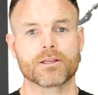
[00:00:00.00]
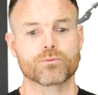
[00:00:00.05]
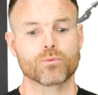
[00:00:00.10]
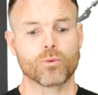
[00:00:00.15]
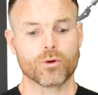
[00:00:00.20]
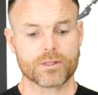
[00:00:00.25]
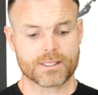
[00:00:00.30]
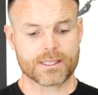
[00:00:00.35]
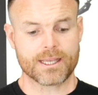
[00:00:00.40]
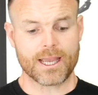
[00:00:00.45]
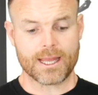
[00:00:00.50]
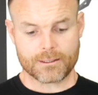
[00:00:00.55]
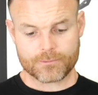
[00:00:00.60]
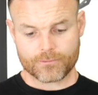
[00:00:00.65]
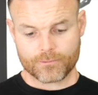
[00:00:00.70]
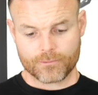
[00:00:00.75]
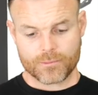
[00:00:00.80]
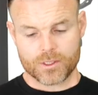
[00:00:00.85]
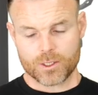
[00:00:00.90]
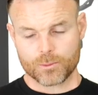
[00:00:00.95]
once
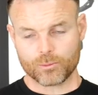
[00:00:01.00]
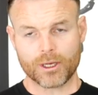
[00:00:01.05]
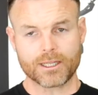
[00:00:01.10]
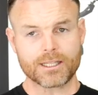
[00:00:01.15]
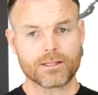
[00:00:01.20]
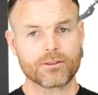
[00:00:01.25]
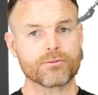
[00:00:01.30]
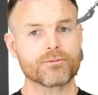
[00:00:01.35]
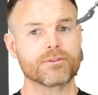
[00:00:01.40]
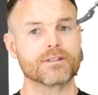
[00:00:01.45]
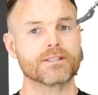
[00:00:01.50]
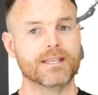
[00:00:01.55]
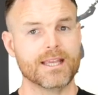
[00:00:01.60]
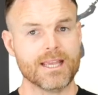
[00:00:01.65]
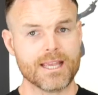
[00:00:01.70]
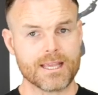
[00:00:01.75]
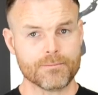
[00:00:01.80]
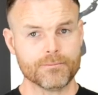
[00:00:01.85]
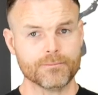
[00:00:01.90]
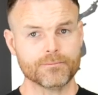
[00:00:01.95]
again, spreading through the
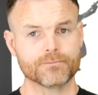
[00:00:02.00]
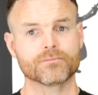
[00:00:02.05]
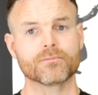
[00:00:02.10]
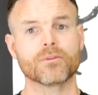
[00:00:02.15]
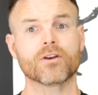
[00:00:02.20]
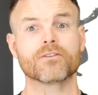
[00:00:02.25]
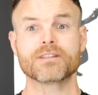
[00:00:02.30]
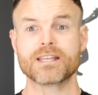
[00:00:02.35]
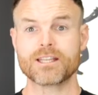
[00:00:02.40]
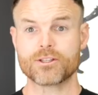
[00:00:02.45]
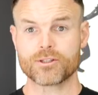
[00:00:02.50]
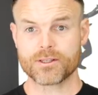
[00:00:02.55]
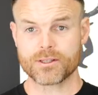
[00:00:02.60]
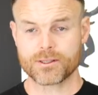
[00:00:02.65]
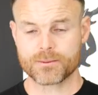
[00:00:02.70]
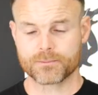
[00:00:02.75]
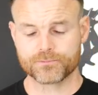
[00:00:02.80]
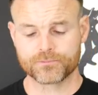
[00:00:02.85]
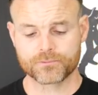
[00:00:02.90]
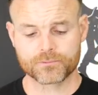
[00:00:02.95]
team of
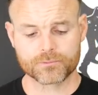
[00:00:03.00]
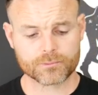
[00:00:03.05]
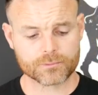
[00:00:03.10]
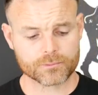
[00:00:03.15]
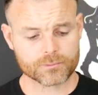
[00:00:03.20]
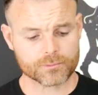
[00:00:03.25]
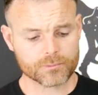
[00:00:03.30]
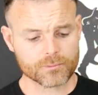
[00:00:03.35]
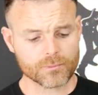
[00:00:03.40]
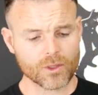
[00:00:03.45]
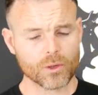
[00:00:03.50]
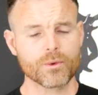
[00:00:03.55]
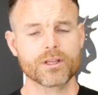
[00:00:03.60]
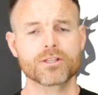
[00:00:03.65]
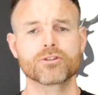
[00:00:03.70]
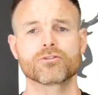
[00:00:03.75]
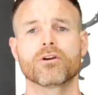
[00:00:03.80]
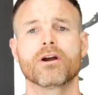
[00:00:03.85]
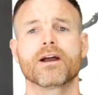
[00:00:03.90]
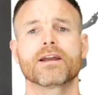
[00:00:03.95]
teachers, we're
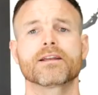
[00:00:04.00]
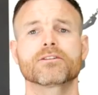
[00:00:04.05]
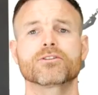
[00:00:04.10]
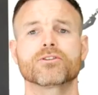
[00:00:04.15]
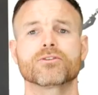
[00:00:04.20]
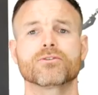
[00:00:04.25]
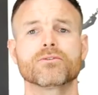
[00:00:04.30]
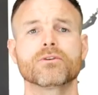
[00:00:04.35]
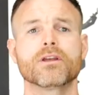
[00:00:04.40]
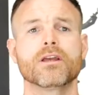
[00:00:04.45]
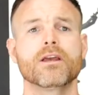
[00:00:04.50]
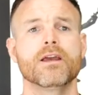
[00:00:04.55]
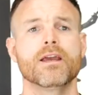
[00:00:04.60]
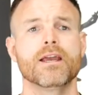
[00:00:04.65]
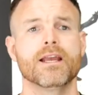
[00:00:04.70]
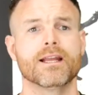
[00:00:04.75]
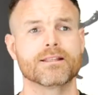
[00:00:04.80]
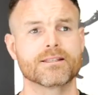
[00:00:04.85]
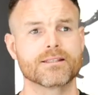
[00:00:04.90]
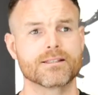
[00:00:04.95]
trying to
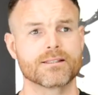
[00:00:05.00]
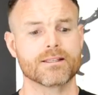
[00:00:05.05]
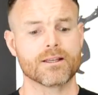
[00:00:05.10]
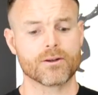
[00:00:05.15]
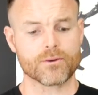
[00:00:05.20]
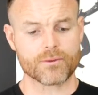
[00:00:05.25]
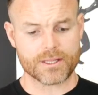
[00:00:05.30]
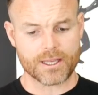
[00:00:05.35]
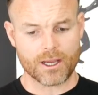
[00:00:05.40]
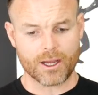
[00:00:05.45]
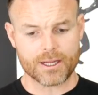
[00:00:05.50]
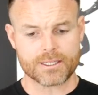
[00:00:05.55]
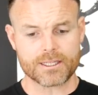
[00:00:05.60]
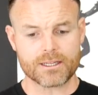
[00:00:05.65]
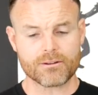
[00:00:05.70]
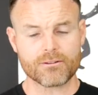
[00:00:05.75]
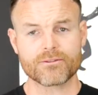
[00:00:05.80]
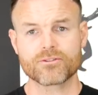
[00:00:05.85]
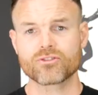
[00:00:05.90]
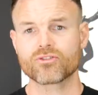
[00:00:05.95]
instill the
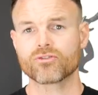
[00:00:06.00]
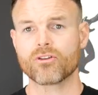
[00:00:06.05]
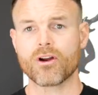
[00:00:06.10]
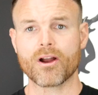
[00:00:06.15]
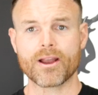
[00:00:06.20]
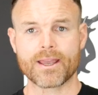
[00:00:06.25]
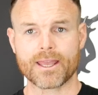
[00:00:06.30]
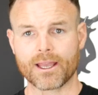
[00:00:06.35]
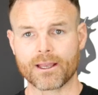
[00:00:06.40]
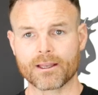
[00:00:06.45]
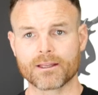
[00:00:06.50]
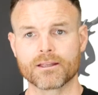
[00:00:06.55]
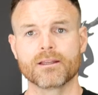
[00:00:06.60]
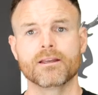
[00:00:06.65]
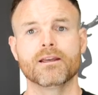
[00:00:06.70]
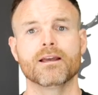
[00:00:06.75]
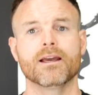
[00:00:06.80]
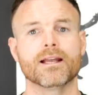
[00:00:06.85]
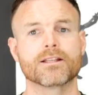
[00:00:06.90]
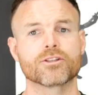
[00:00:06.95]
idea of trying
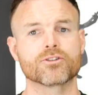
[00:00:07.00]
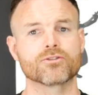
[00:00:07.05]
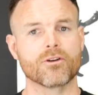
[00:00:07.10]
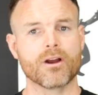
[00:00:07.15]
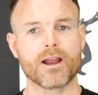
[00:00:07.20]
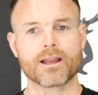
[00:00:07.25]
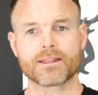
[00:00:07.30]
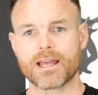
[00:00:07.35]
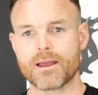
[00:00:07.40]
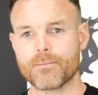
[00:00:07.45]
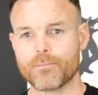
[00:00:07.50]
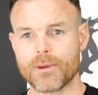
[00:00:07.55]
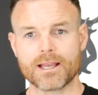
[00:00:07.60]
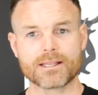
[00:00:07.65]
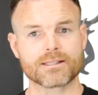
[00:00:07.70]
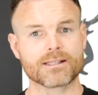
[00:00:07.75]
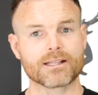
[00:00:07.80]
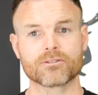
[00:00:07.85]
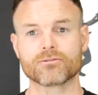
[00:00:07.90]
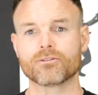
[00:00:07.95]
and trying their
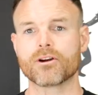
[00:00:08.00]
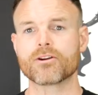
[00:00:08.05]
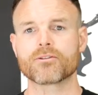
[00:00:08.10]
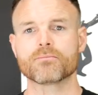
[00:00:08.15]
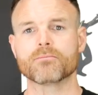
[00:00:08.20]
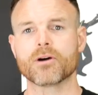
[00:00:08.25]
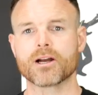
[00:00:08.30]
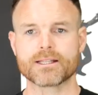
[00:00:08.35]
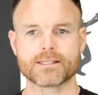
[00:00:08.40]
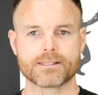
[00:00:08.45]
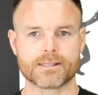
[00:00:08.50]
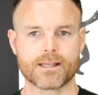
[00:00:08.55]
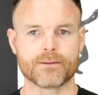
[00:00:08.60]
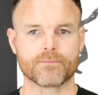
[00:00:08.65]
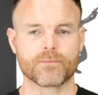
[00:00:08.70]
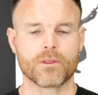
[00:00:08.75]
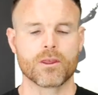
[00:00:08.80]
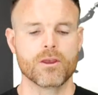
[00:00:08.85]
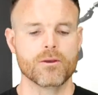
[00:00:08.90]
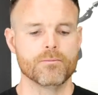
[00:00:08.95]
best and growth mindset,
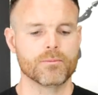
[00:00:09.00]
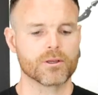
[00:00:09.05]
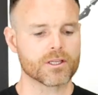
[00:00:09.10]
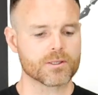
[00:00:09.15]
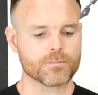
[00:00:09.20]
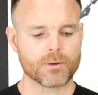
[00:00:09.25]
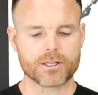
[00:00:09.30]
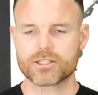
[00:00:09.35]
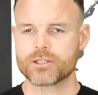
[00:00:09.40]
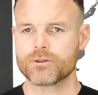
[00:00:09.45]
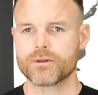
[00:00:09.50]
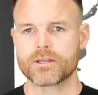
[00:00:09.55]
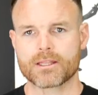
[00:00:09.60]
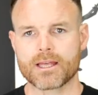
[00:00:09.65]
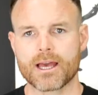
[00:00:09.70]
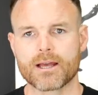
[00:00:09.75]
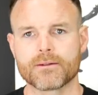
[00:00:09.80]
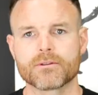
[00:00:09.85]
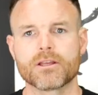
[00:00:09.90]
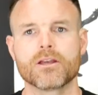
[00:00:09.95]
because by doing
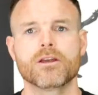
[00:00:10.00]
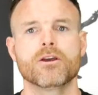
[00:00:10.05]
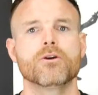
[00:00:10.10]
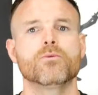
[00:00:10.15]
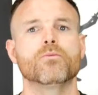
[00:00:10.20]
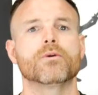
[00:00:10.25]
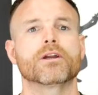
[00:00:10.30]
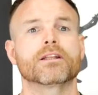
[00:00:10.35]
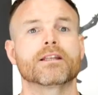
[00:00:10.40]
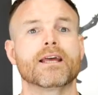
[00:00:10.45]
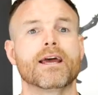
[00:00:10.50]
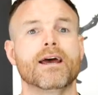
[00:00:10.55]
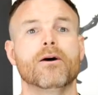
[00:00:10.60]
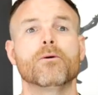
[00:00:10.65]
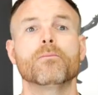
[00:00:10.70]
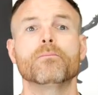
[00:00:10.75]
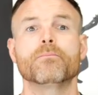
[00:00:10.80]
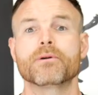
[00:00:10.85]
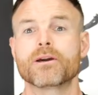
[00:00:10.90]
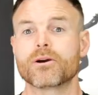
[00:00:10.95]
that we're going to
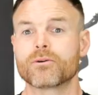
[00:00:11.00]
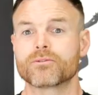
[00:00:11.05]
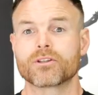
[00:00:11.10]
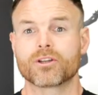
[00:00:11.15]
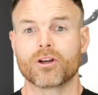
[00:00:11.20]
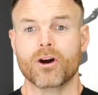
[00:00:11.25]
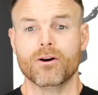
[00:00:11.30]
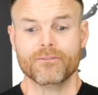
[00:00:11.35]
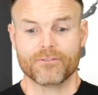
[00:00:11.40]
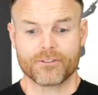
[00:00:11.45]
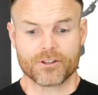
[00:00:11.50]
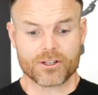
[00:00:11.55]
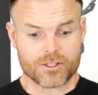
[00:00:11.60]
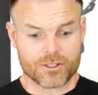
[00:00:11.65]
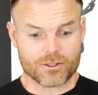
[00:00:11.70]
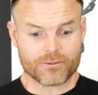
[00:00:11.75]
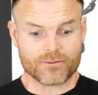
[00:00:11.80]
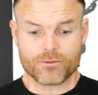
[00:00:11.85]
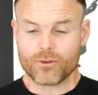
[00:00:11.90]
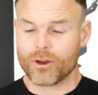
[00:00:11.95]
help build the confidence
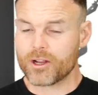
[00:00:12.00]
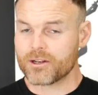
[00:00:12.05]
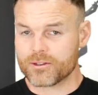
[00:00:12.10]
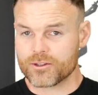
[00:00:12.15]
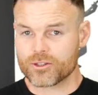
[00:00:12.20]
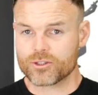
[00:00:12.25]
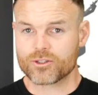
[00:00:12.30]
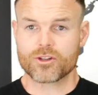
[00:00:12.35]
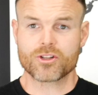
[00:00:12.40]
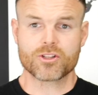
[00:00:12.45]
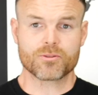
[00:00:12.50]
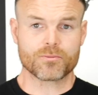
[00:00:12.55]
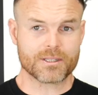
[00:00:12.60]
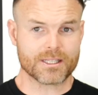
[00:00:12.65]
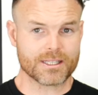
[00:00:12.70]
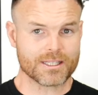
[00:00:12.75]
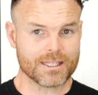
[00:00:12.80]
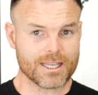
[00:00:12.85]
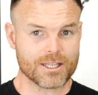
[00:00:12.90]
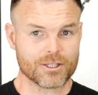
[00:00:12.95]
of not only the students but
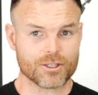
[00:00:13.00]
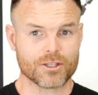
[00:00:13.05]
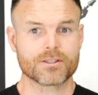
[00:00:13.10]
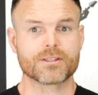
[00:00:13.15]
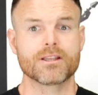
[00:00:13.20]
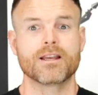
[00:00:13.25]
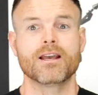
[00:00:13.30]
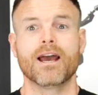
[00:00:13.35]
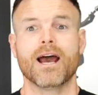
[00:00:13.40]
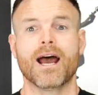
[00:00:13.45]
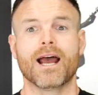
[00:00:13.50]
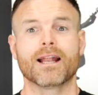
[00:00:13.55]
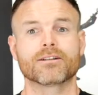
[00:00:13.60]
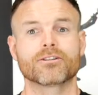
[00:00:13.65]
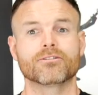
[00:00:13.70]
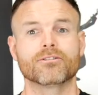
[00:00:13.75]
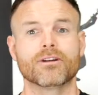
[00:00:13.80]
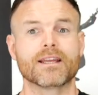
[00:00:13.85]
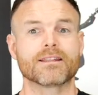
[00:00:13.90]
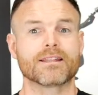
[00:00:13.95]
the teachers and
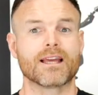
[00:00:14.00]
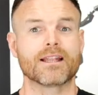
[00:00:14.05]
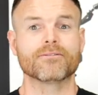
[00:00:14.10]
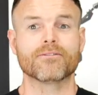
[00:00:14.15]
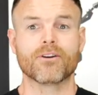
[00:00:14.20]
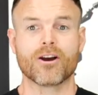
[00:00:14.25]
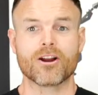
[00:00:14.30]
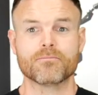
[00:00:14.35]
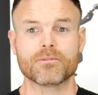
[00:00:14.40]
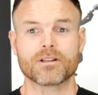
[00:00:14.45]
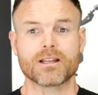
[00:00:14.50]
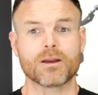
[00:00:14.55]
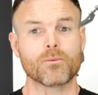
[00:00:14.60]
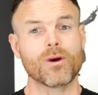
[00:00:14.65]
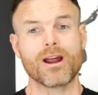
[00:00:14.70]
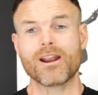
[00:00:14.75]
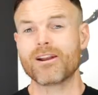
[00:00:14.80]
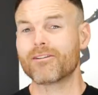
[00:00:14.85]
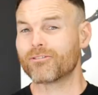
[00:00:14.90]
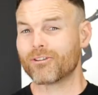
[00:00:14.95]
creating that environment. And
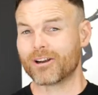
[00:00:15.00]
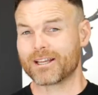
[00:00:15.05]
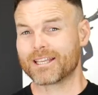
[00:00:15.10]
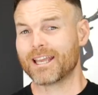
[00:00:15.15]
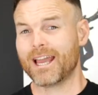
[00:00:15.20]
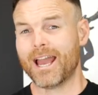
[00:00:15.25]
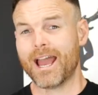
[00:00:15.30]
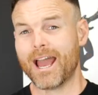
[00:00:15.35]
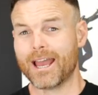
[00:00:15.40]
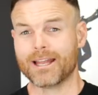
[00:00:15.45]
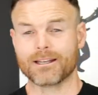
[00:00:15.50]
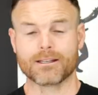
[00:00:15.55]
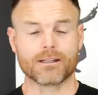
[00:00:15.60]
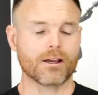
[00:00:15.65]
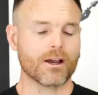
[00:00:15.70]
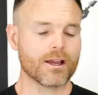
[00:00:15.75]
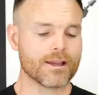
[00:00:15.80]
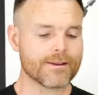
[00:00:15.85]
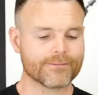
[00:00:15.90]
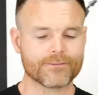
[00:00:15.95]
wherever I can,
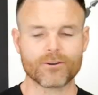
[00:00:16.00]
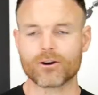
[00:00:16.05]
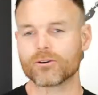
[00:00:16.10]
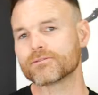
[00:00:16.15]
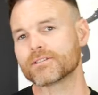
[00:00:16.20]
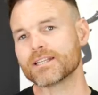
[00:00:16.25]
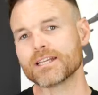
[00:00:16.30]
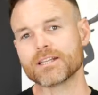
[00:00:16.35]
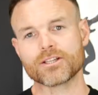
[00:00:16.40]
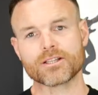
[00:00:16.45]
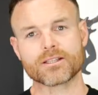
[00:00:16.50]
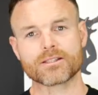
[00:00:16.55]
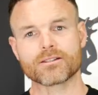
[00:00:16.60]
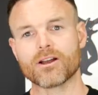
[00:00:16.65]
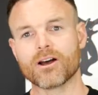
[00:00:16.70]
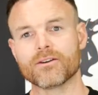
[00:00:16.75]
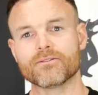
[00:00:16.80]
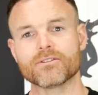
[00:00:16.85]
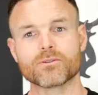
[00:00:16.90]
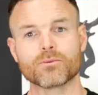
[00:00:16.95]
I involve teaching
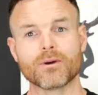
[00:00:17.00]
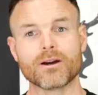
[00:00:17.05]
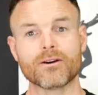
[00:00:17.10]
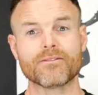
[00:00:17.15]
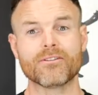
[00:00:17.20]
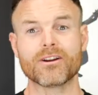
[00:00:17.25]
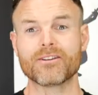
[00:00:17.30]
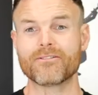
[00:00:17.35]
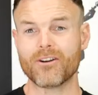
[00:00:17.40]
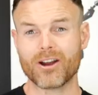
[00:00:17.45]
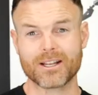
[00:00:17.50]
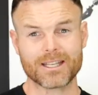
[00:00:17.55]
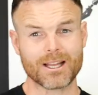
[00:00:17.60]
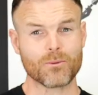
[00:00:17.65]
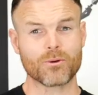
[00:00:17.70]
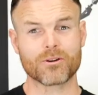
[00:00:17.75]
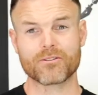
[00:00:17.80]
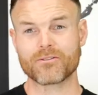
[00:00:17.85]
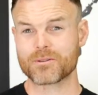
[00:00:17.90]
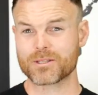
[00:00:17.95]
staff as well. If I find out
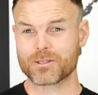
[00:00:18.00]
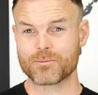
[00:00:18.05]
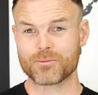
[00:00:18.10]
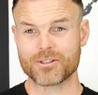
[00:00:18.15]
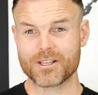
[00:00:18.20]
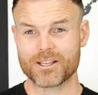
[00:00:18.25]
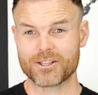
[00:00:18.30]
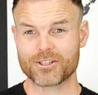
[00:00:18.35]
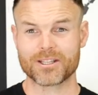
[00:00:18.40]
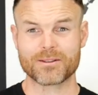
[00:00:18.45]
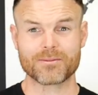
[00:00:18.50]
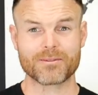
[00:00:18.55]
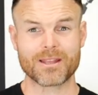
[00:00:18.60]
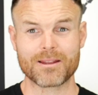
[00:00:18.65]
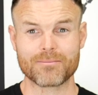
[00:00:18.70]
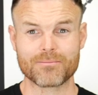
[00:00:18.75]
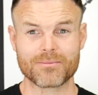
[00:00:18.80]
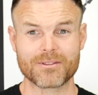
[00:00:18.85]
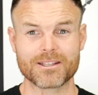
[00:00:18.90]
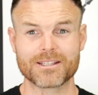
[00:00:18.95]
one of them's a musician
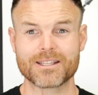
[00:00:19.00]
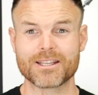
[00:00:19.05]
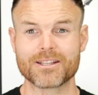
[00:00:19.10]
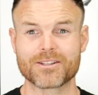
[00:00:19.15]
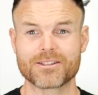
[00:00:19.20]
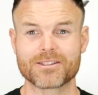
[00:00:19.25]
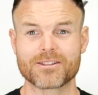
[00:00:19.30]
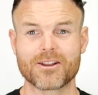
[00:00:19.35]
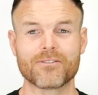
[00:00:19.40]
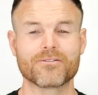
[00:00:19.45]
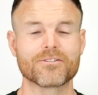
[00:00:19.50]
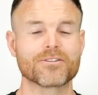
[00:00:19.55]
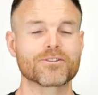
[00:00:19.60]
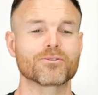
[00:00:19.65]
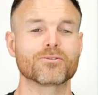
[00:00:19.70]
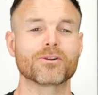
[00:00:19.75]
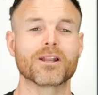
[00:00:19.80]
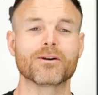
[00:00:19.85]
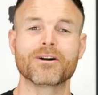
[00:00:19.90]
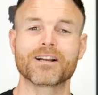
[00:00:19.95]
in the teaching staff at the
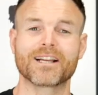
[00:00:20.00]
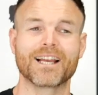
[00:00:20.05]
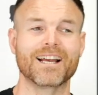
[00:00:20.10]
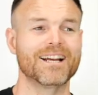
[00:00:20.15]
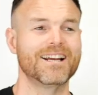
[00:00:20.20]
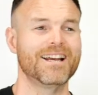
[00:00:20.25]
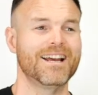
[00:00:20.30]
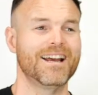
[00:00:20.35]
school I work at,